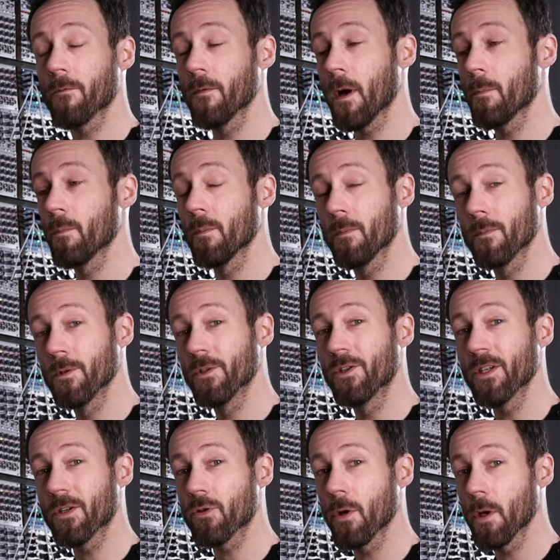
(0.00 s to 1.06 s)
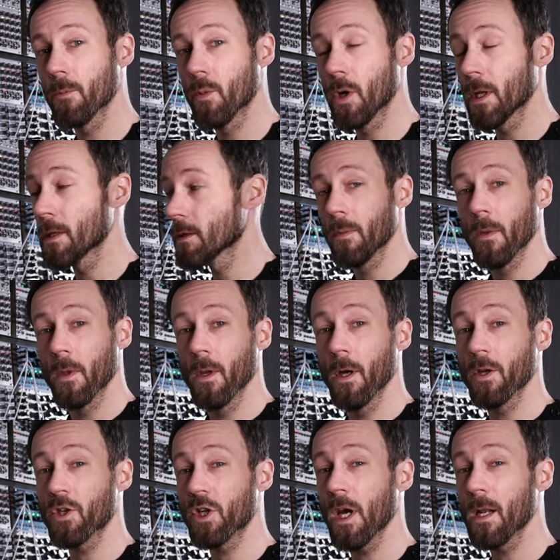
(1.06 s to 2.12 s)
from Detroit, Berlin,
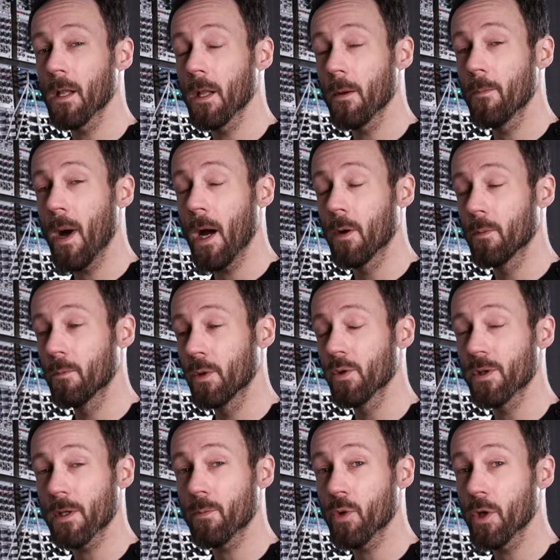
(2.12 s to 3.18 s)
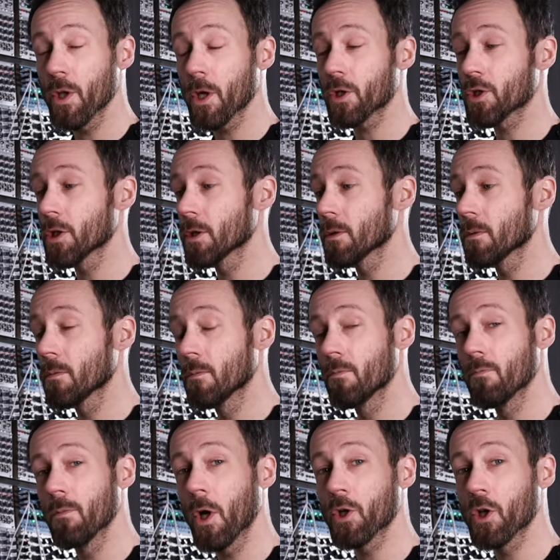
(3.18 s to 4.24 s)
a channel about music production,
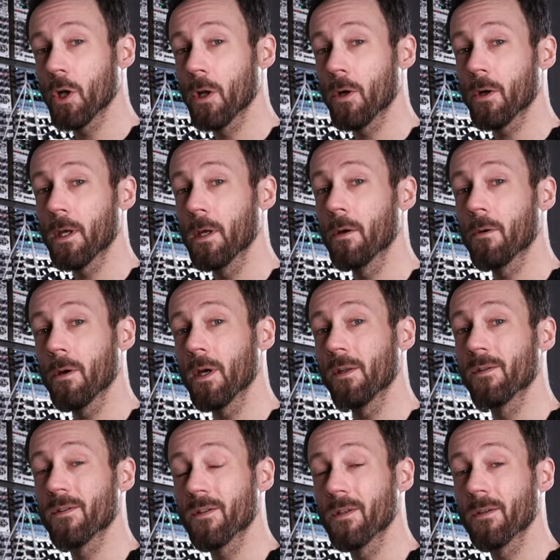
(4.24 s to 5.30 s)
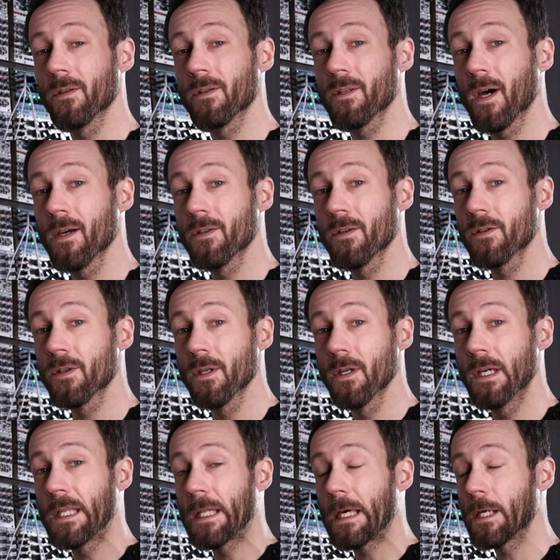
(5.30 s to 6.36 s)
modular gear and synthesizers
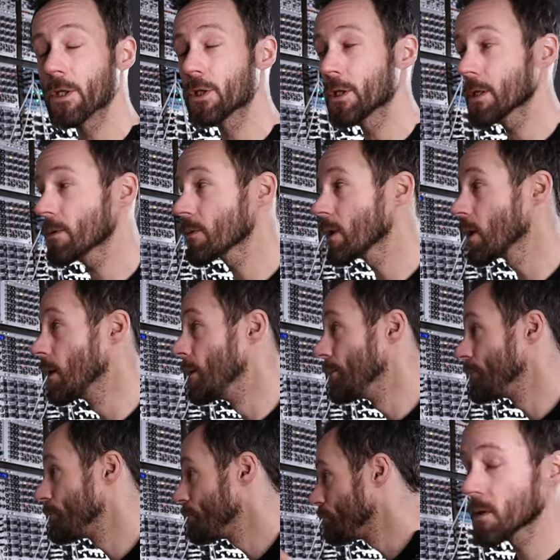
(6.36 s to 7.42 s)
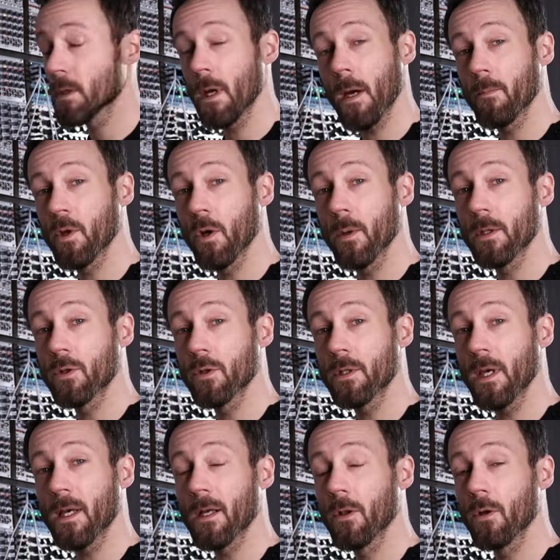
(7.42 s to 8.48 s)
in general. I'm going to
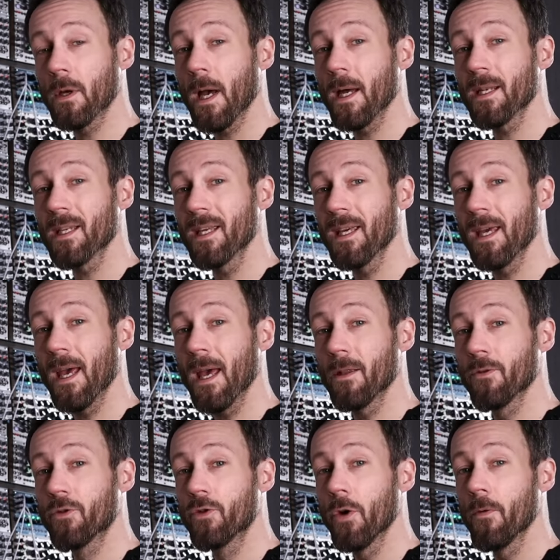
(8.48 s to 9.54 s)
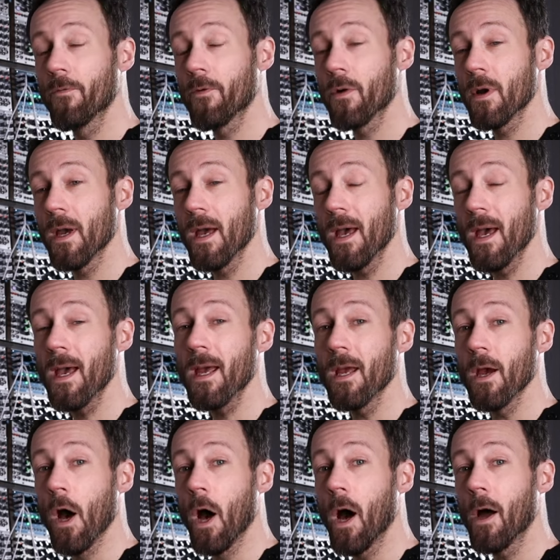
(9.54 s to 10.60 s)
take a look at the Doepfer
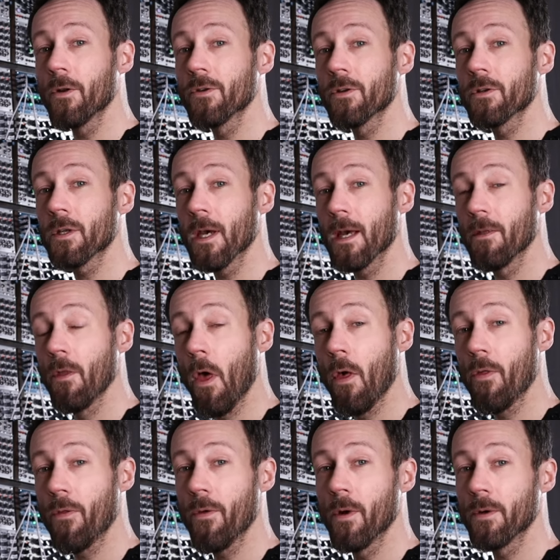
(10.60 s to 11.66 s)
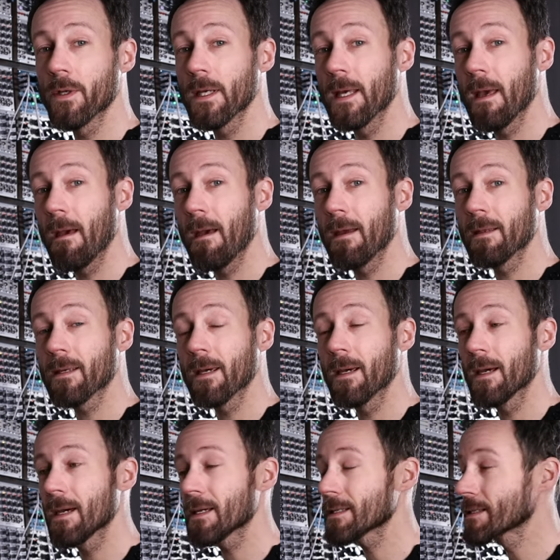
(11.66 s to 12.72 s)

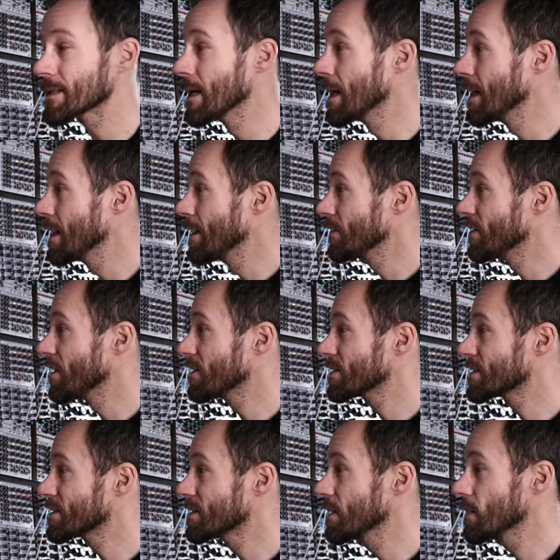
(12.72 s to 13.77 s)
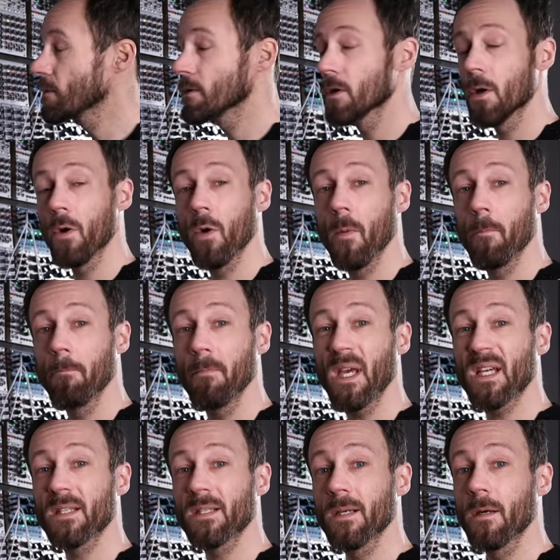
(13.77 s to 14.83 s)
A-138S, the stereo
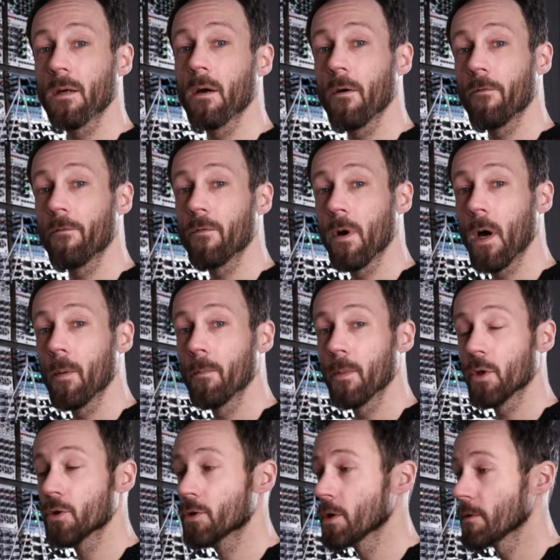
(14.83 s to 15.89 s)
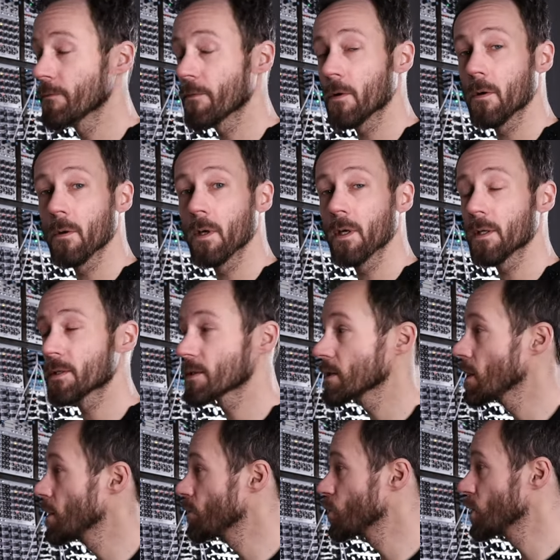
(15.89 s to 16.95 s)
mixer from Doepfer. It's
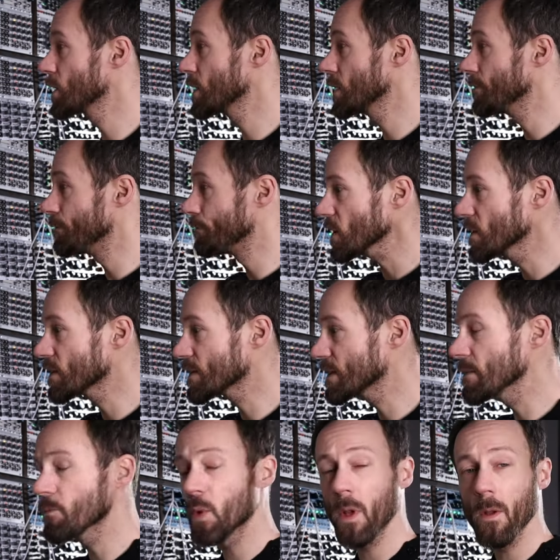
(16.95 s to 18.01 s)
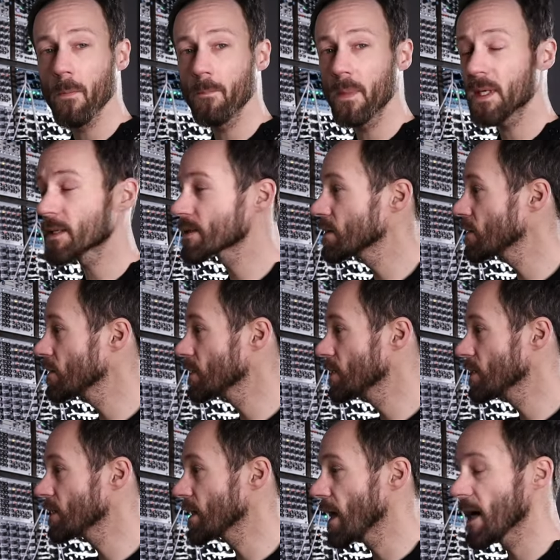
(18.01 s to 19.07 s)
a pretty simple mixer.
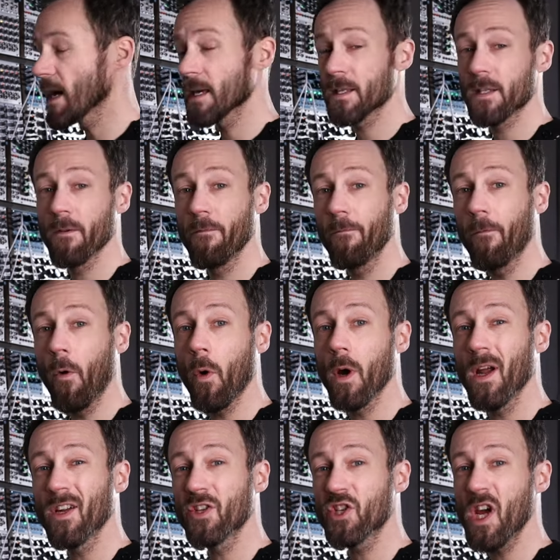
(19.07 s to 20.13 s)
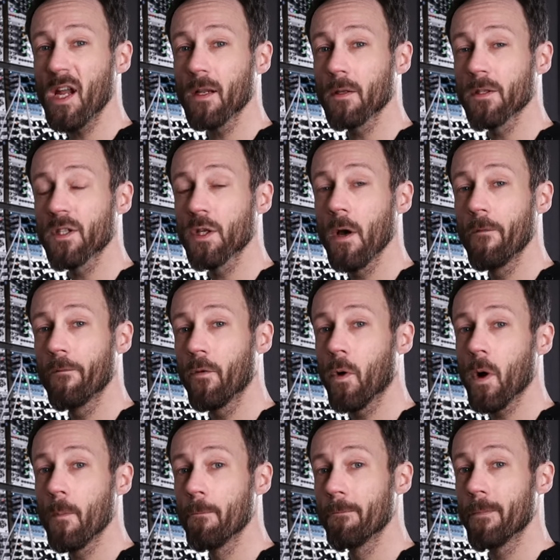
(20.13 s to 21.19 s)
It has four channels,
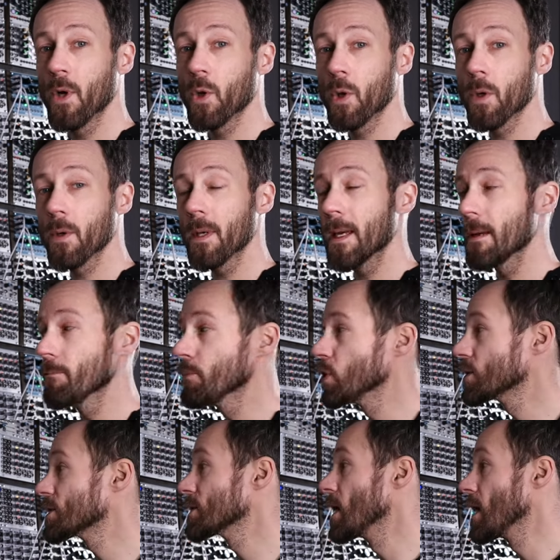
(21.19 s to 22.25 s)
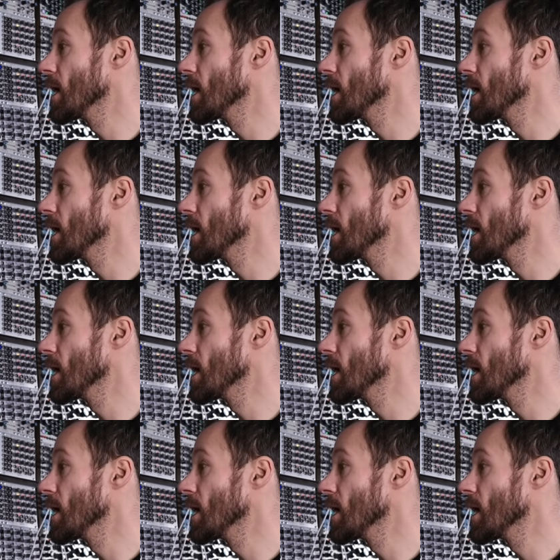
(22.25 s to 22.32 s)
four mono inputs,